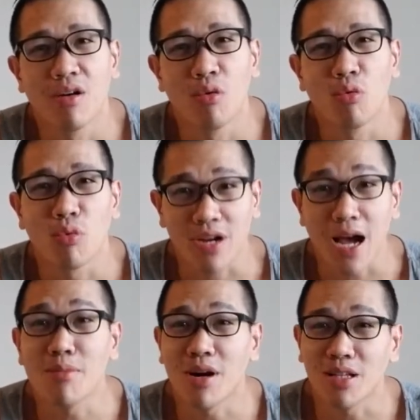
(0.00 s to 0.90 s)
what
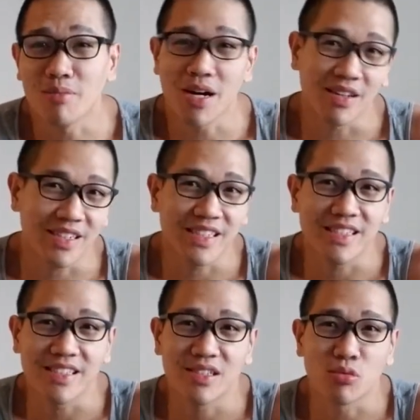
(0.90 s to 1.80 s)
I'm all about
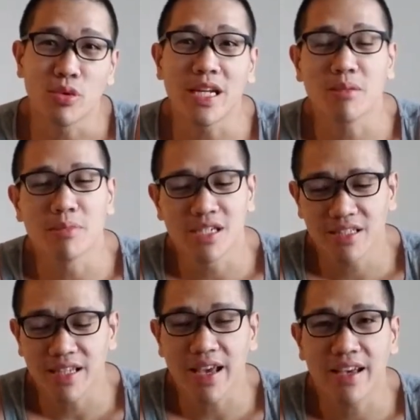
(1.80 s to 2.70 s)
is reading
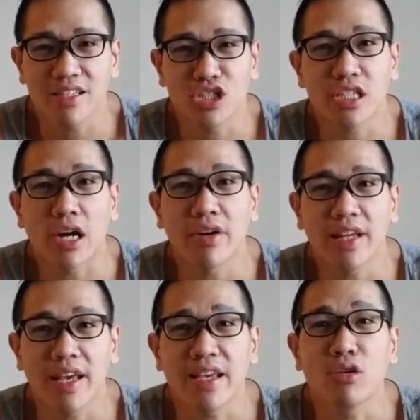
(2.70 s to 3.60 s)
books and
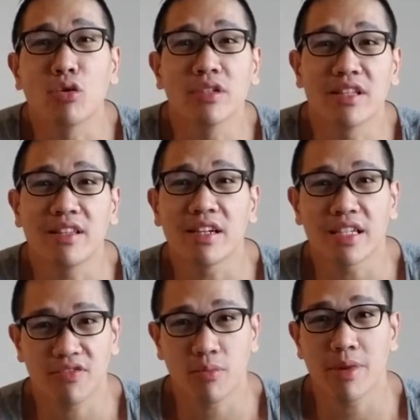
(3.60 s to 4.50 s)
sharing a golden
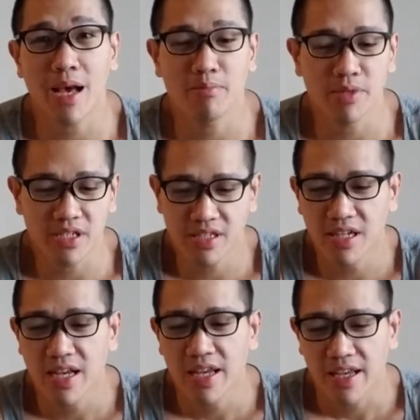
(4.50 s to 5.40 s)
nugget from that book
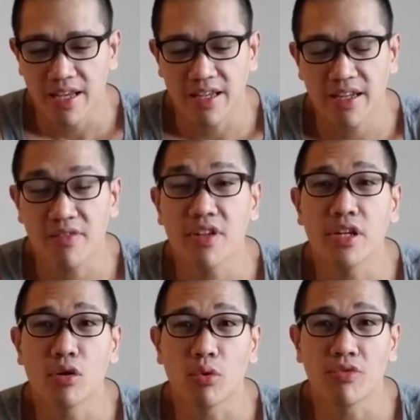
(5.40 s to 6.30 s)
in a
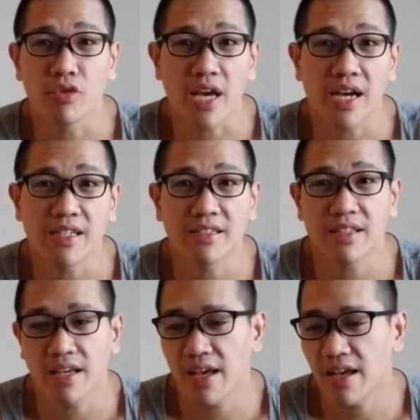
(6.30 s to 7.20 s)
video with you
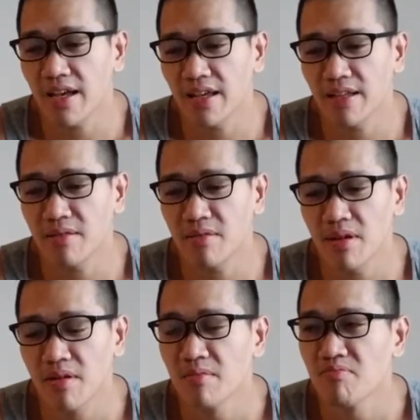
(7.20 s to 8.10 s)
guys and
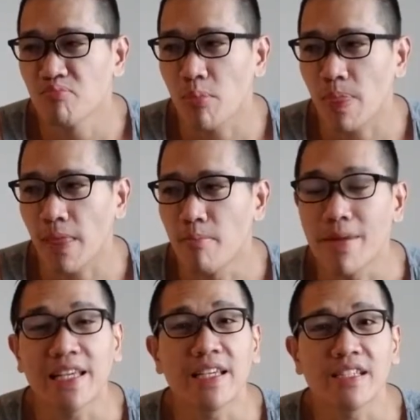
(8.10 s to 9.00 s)

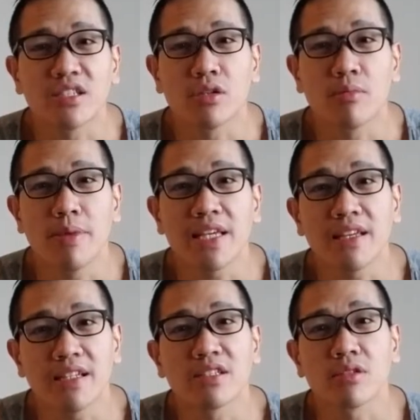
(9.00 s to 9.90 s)
making so
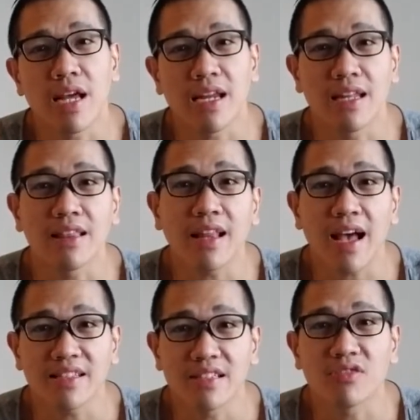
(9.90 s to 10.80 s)
making it so that it
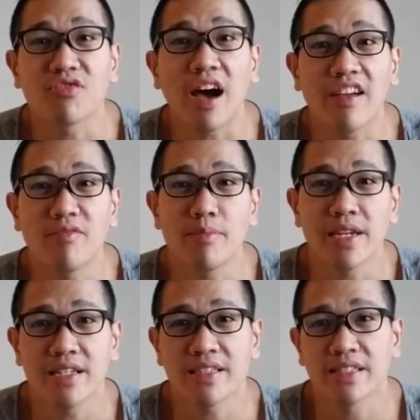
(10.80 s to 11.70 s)
lasts five
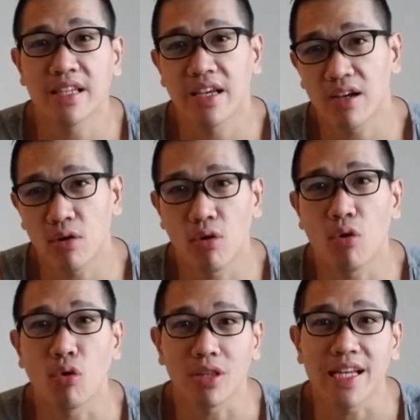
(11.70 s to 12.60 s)
minutes
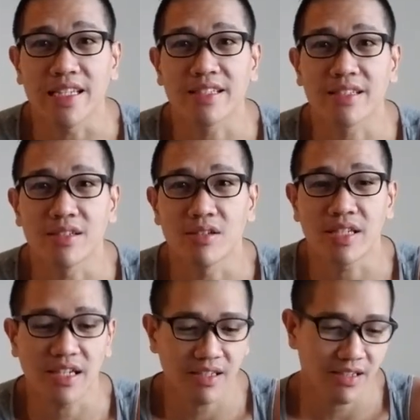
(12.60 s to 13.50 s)
or less,
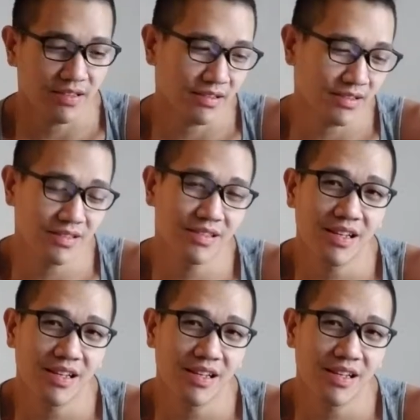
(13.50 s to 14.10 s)
okay? Because